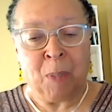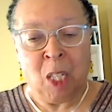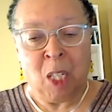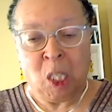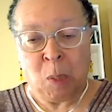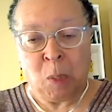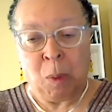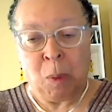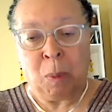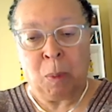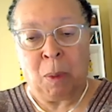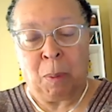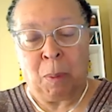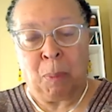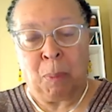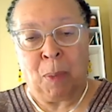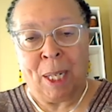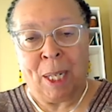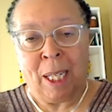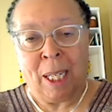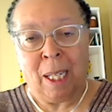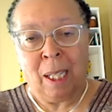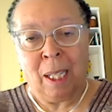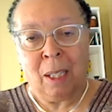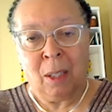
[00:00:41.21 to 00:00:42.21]
So we were
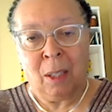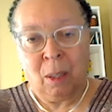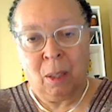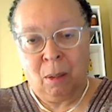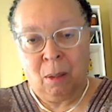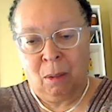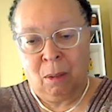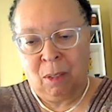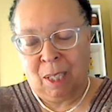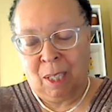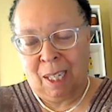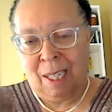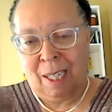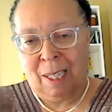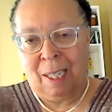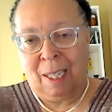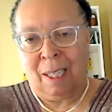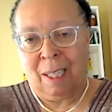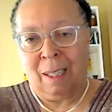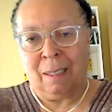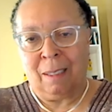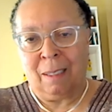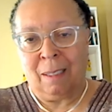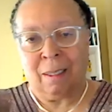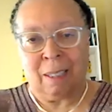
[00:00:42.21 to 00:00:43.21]
bringing those
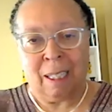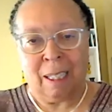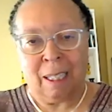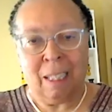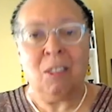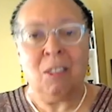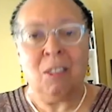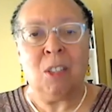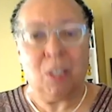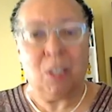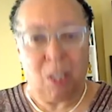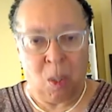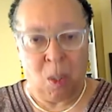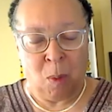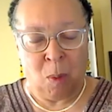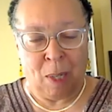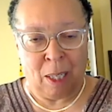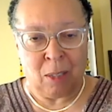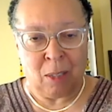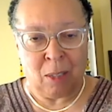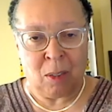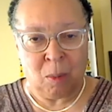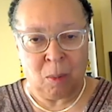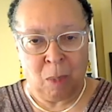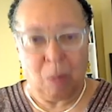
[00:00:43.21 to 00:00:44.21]
ideas into the US.